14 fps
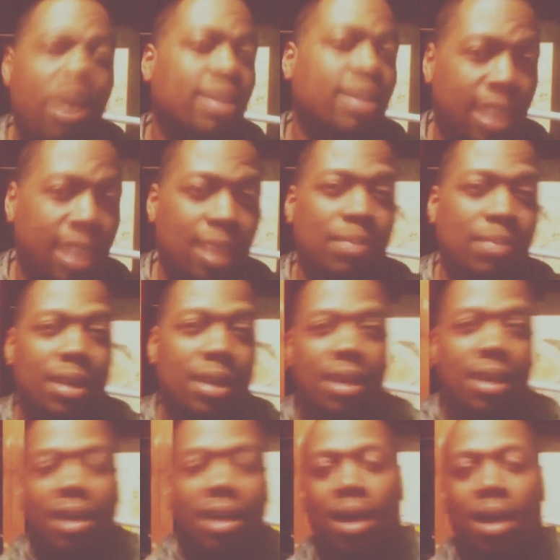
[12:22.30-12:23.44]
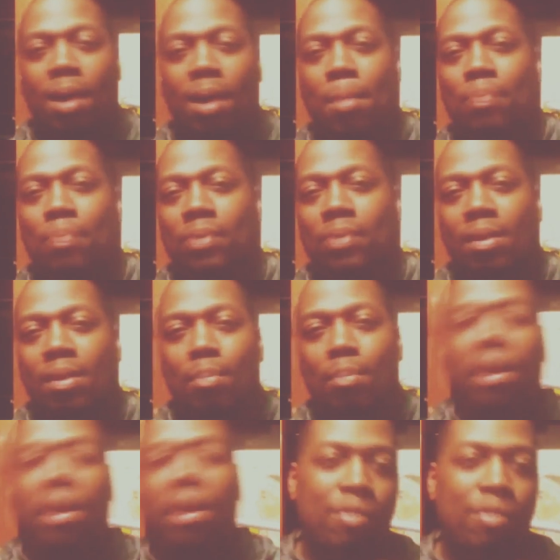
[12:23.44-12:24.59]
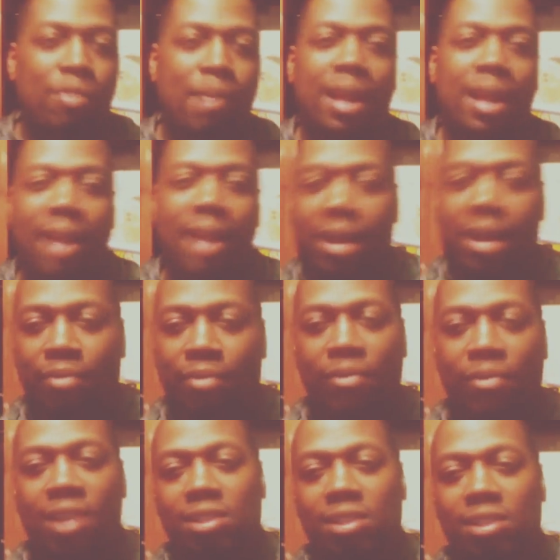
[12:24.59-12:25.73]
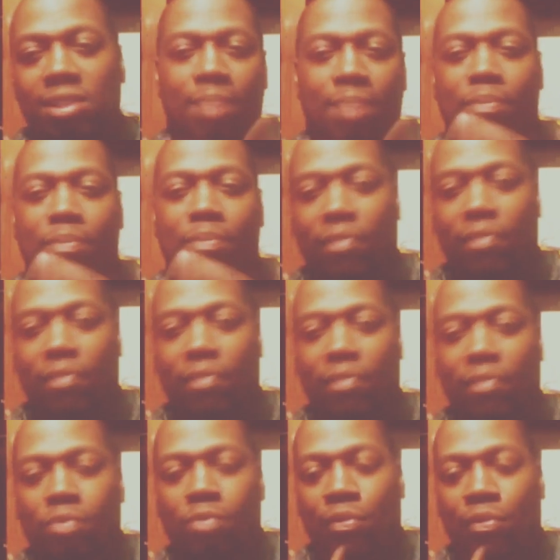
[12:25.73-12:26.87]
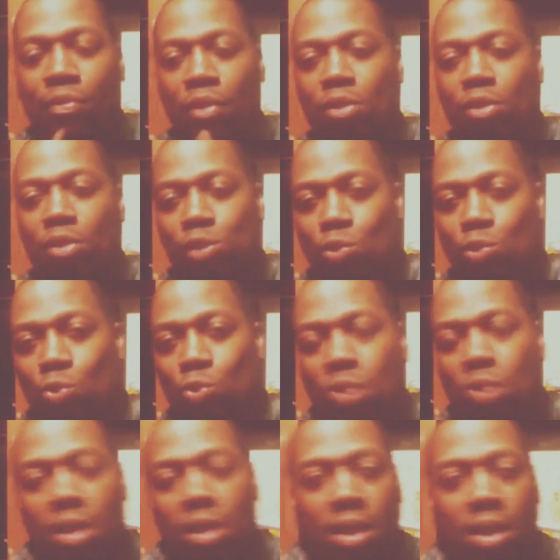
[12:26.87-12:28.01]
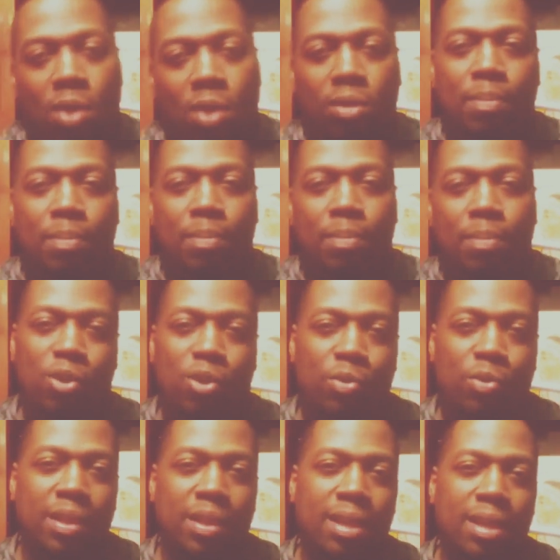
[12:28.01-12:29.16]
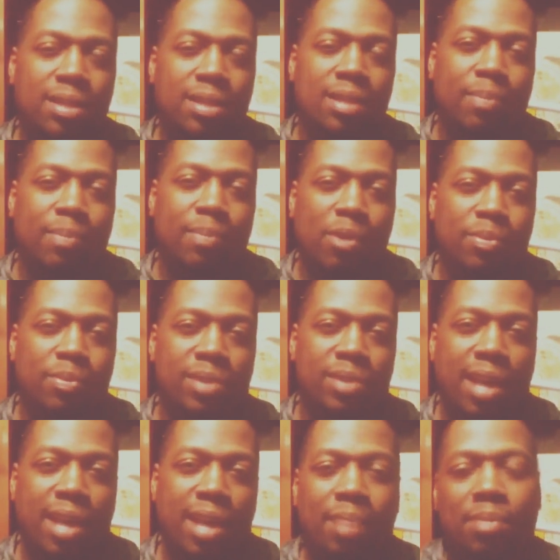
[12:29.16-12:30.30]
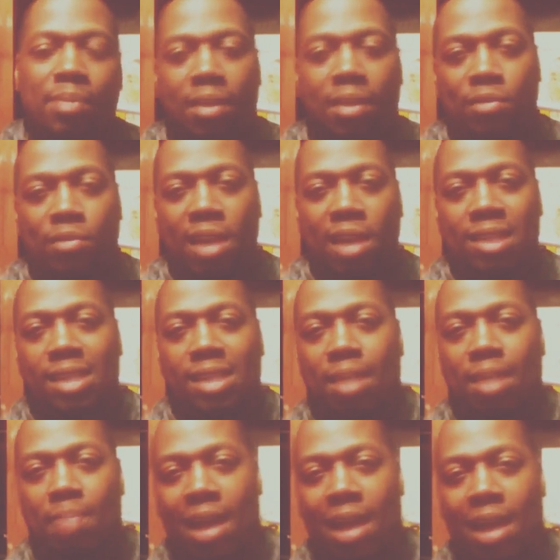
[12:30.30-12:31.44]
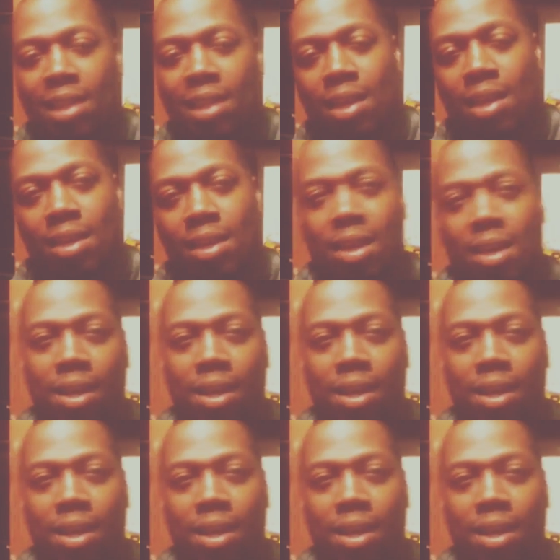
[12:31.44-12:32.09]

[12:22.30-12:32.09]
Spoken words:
Red tape. But everybody kind of affectionately referred to only Built For Cuban Linx as a purple tape, if you had the tape back then.